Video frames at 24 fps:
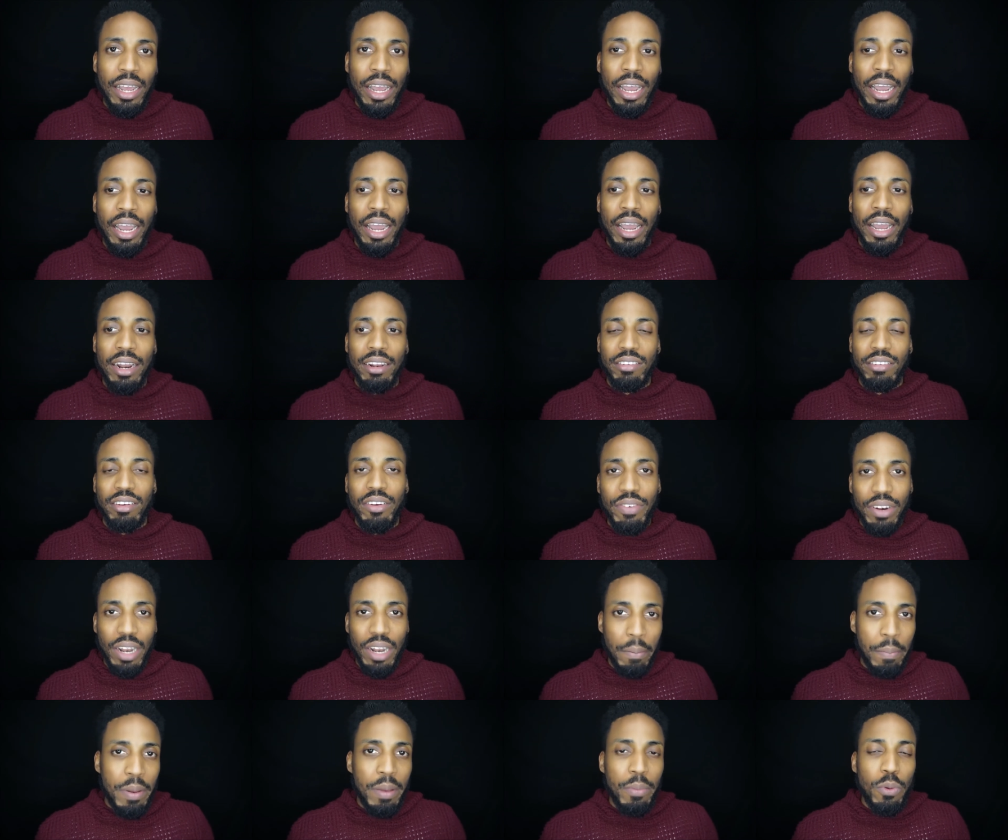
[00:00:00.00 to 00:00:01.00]
and it's
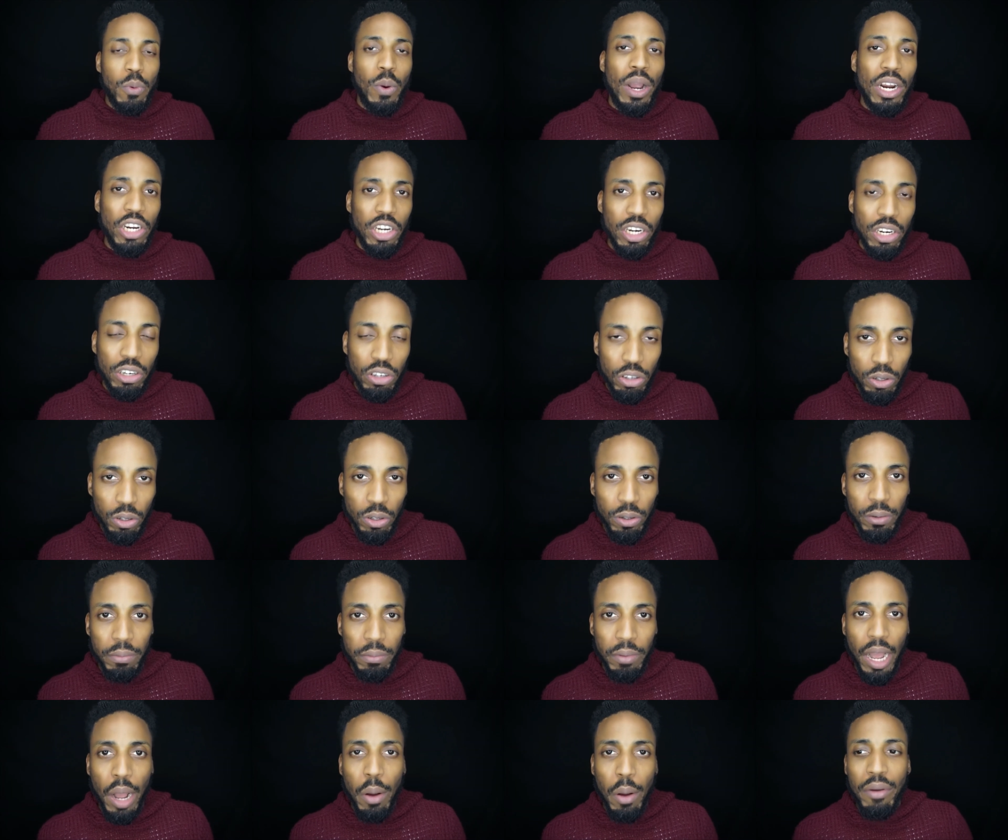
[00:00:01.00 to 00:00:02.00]
something that people actually do.